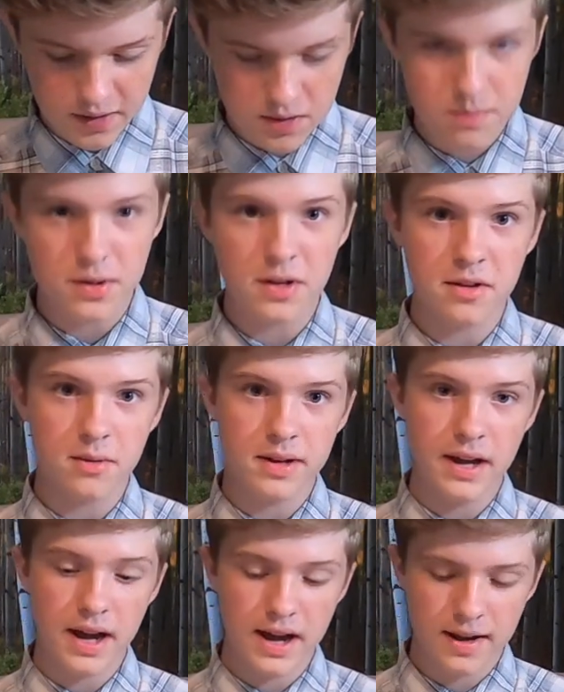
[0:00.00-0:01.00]
of the book we
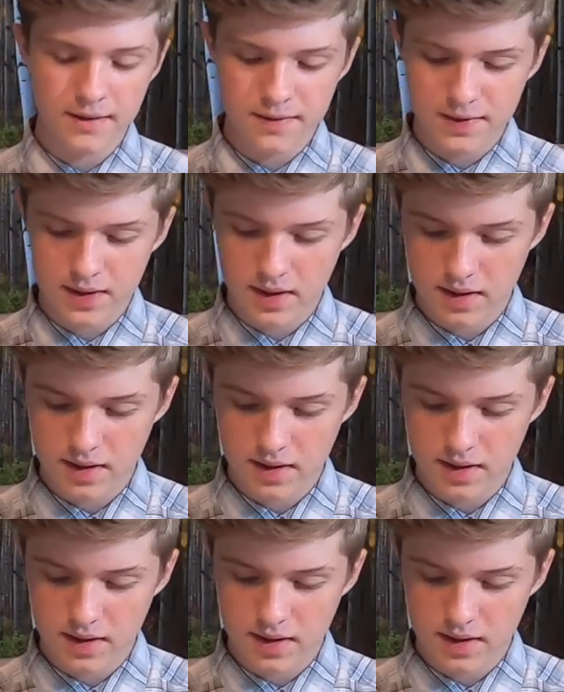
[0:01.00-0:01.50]
have